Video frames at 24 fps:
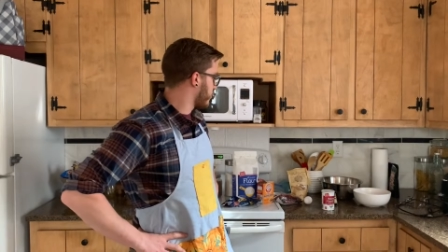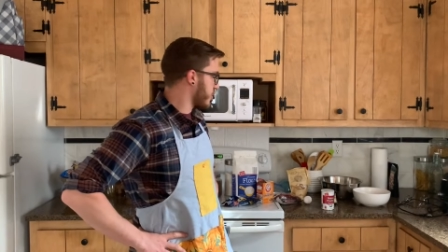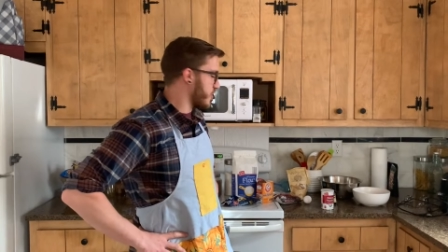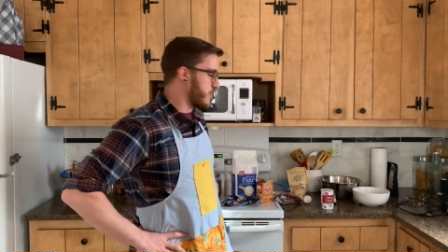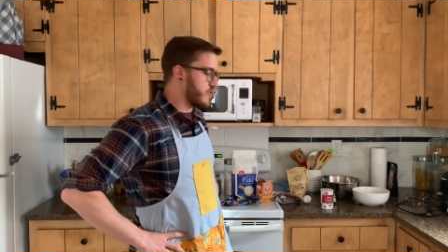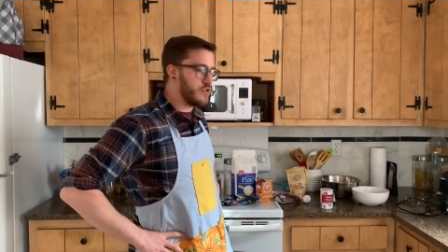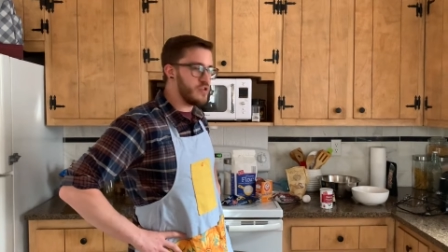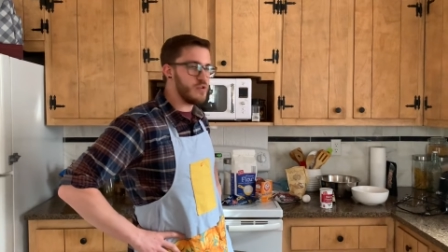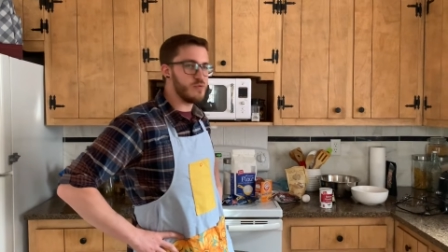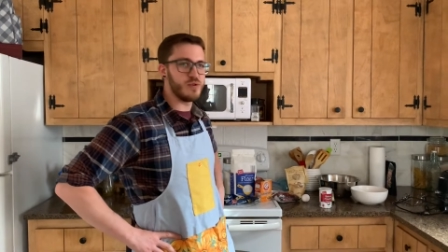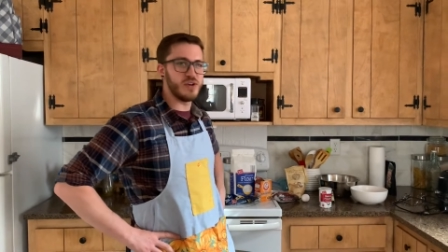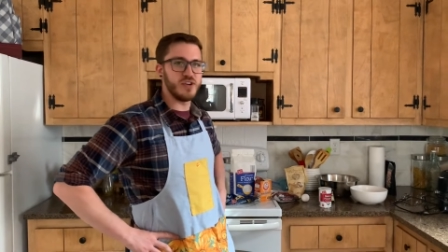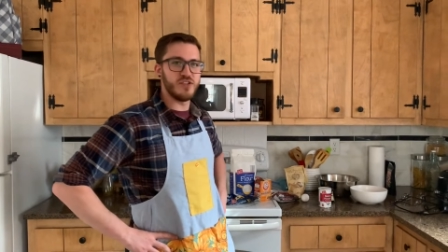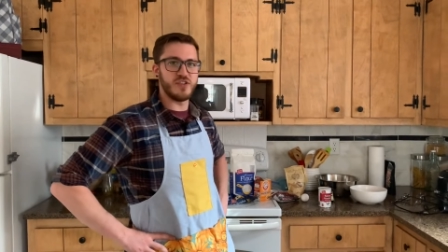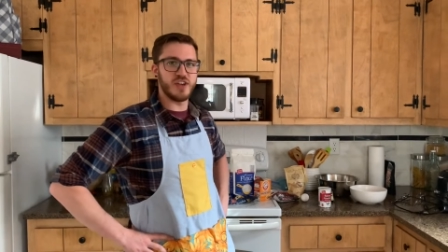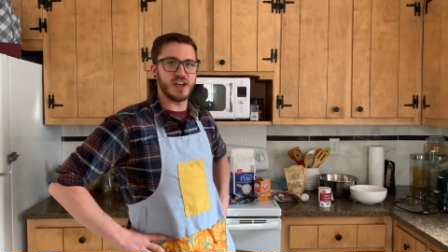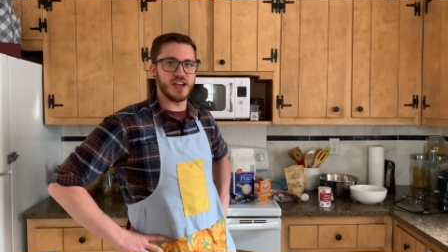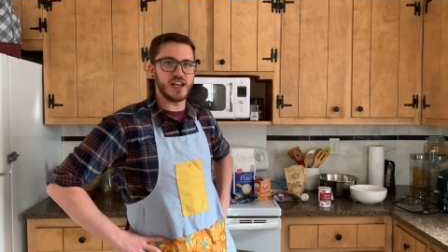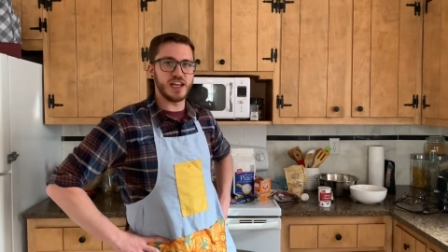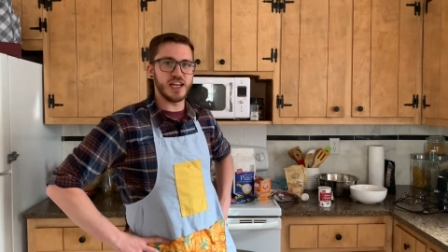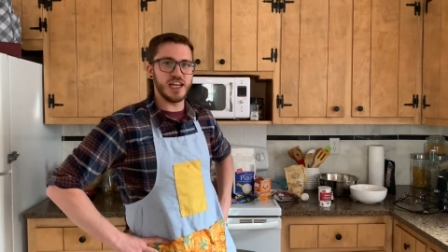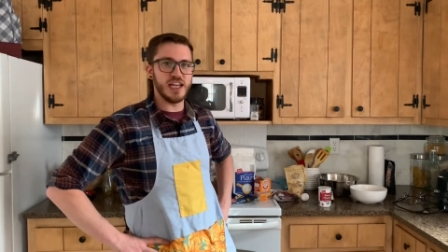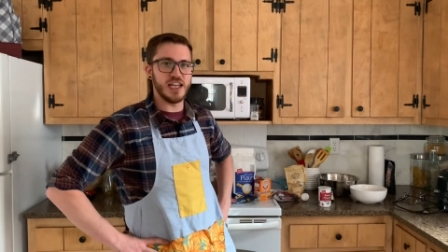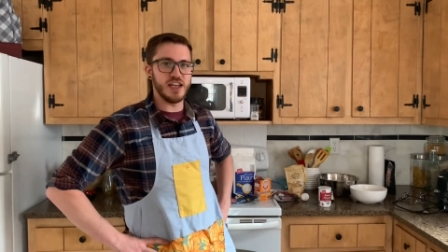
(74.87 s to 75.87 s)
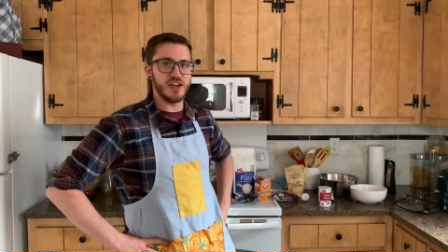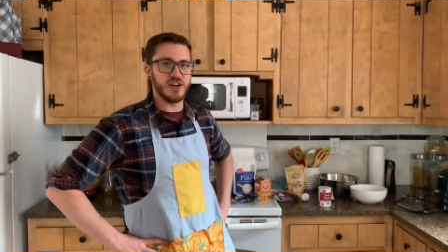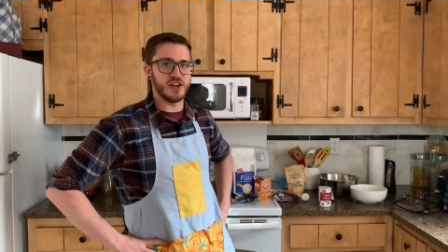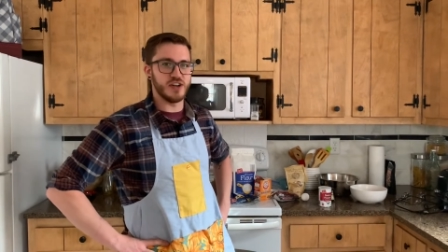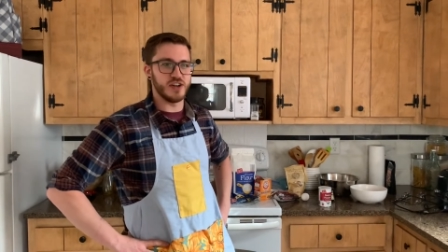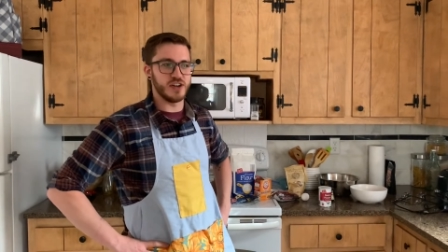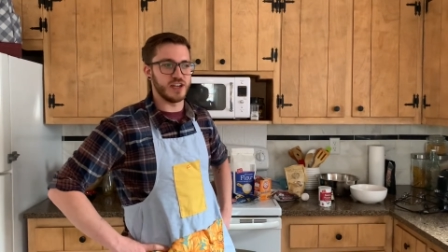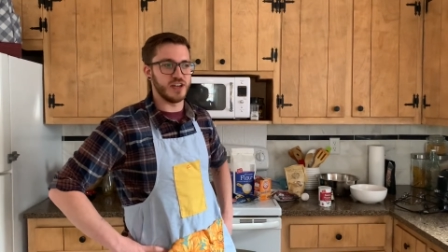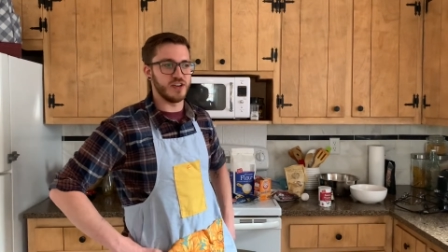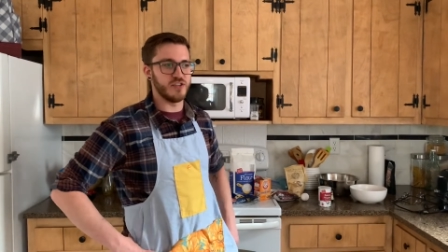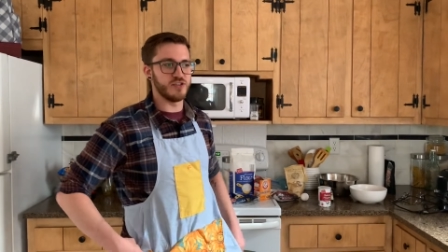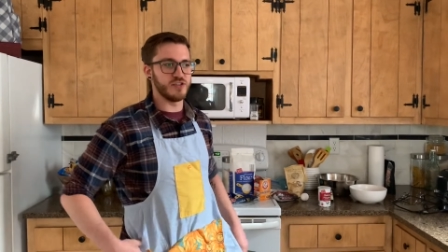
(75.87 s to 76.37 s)
only ones that can eat
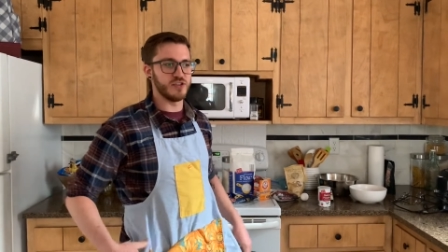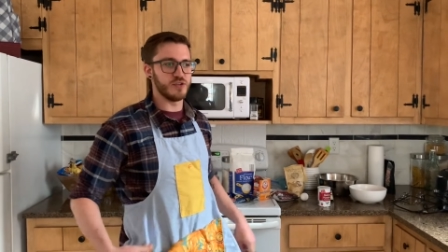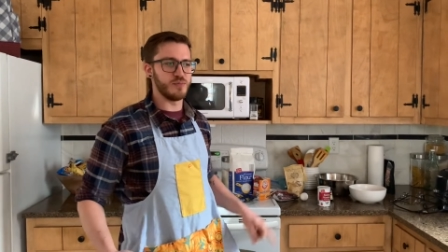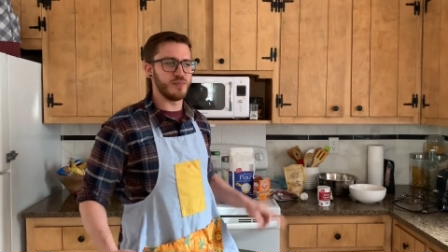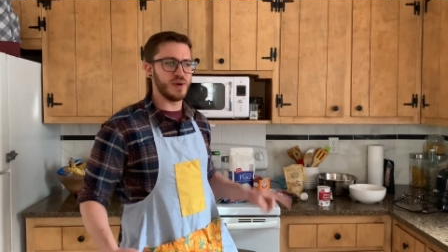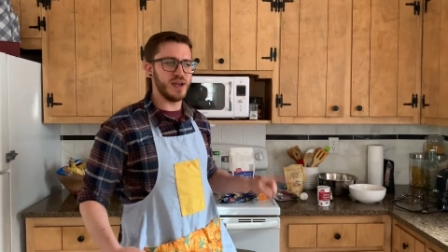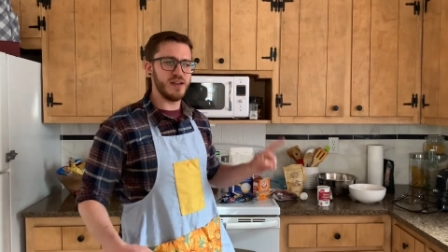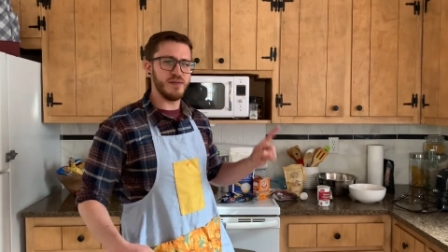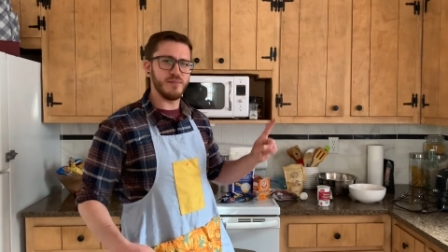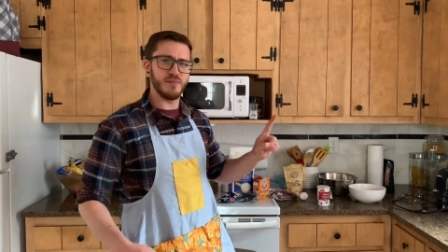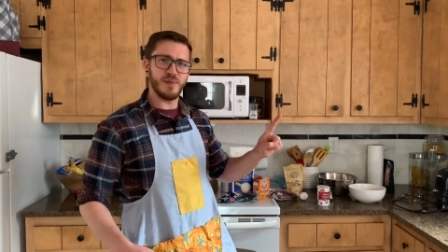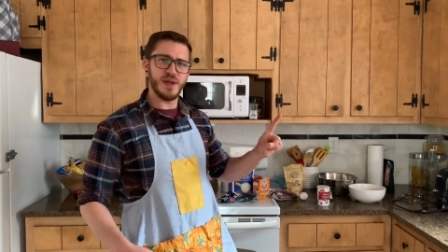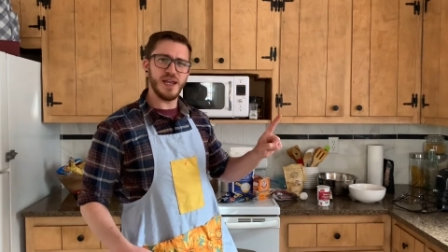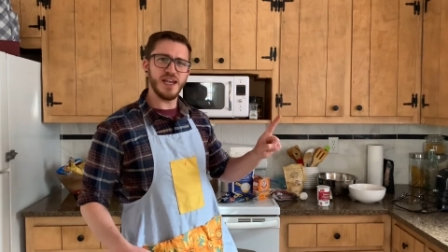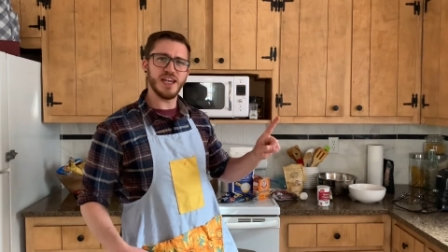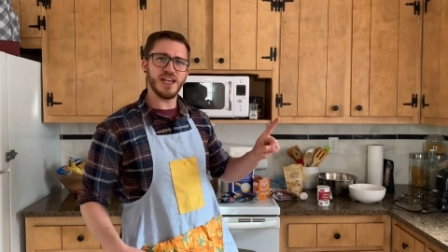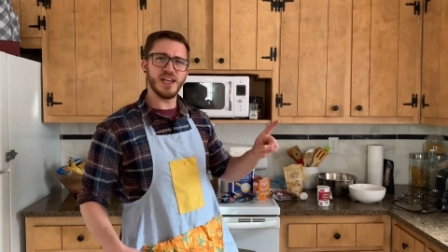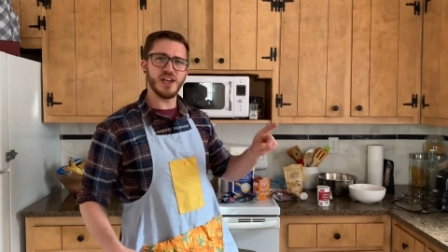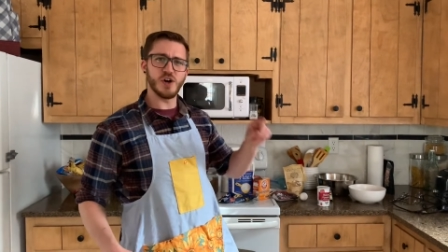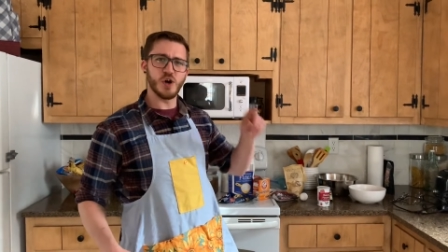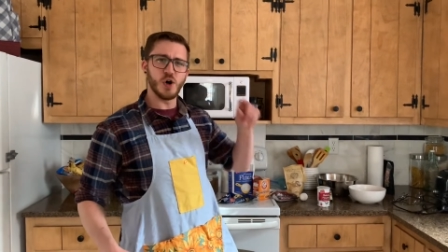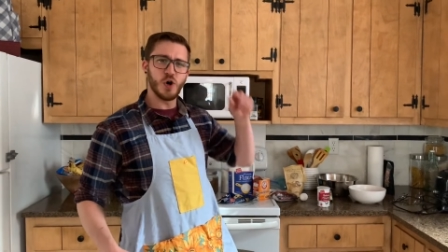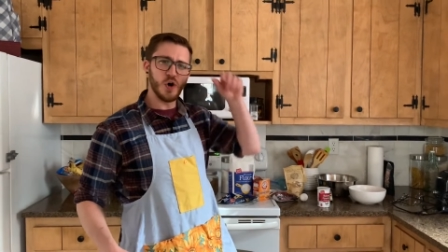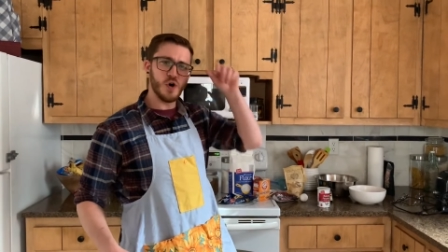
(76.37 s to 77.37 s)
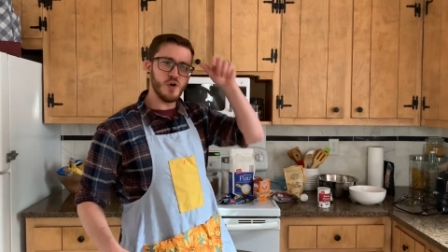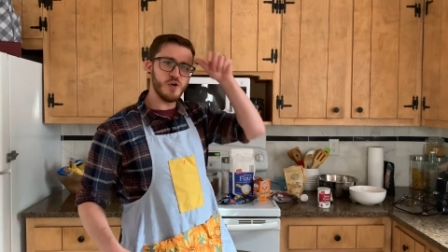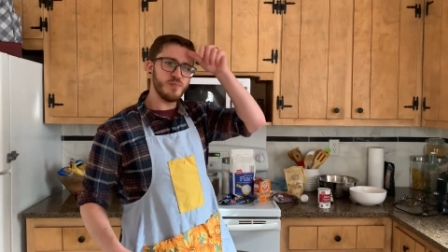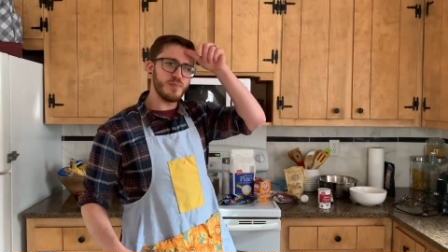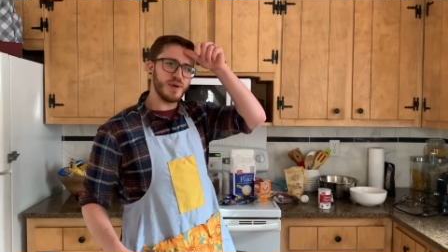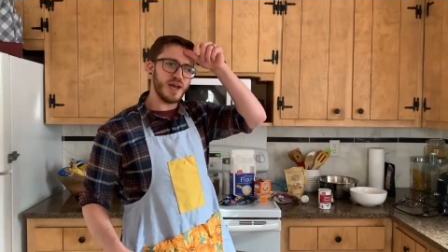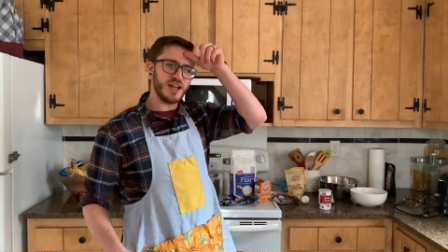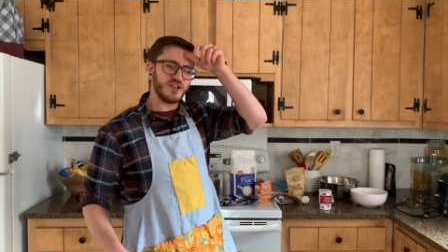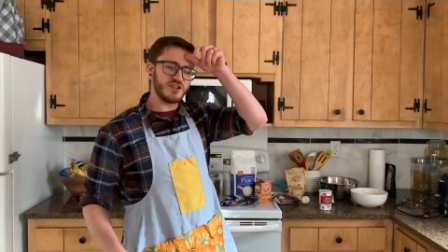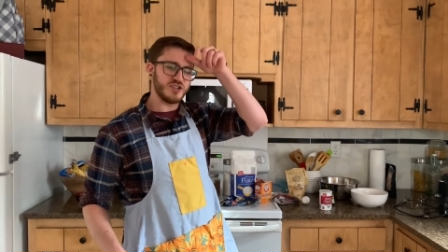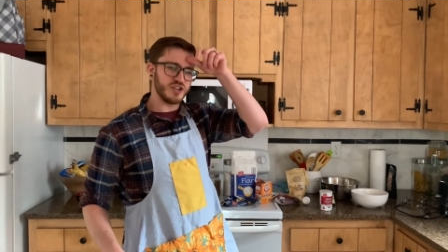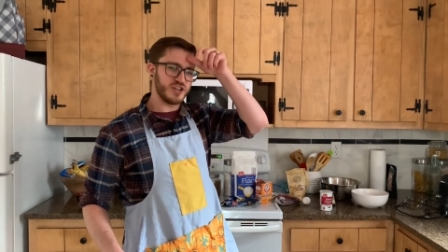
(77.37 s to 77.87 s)
cookies. So baking a whole
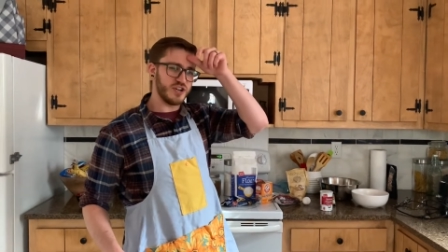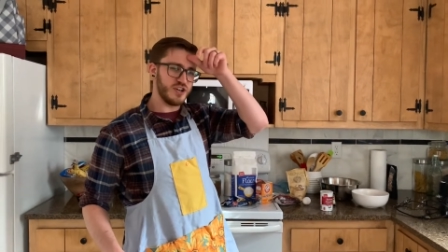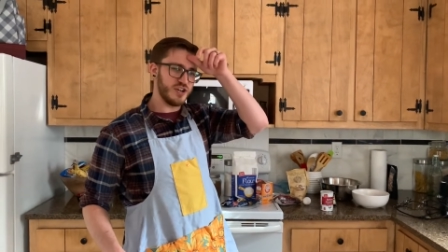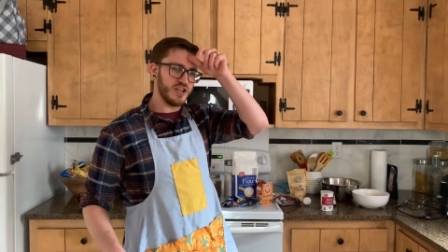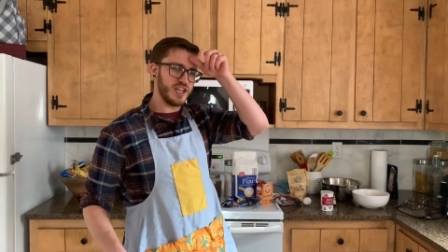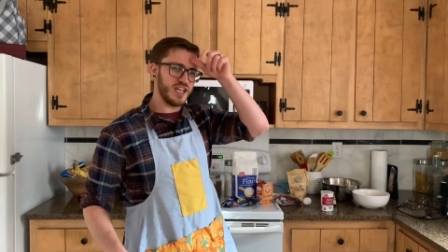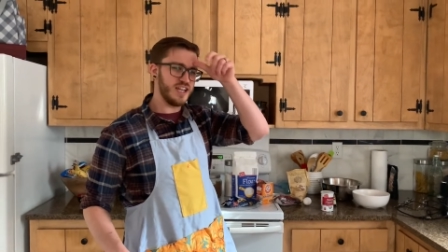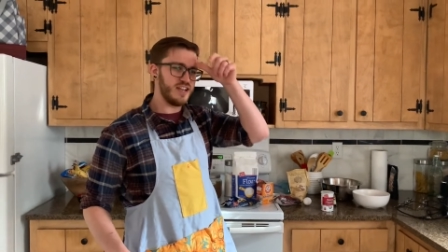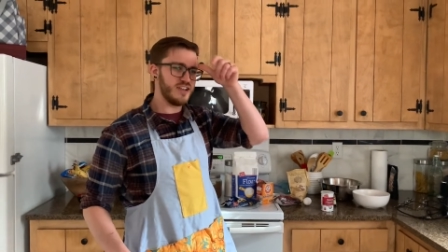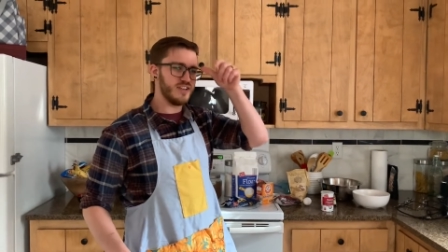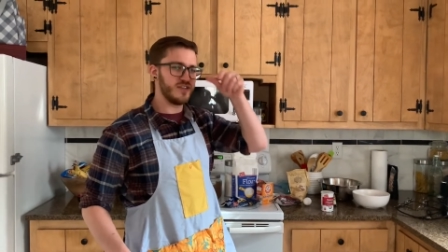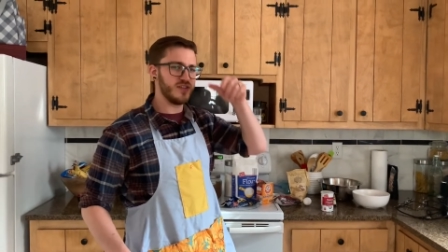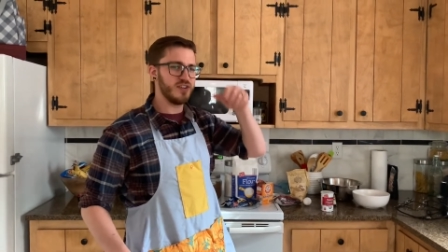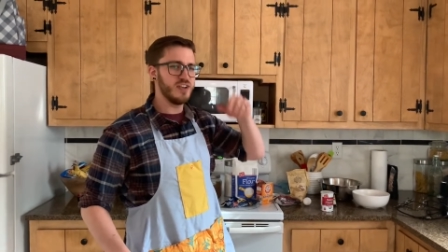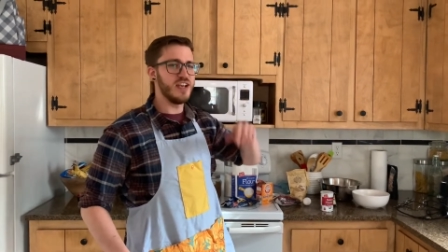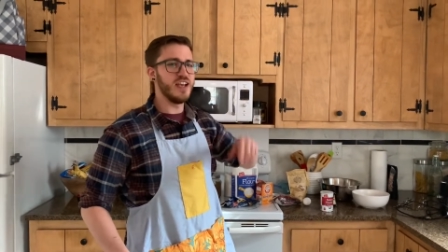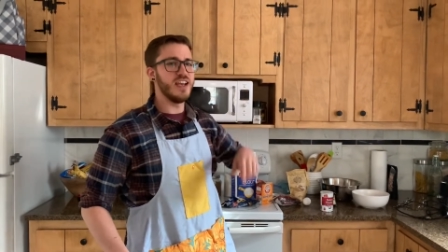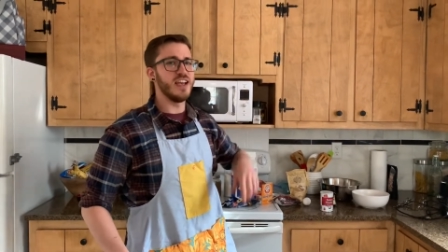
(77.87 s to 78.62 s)
batch of cookies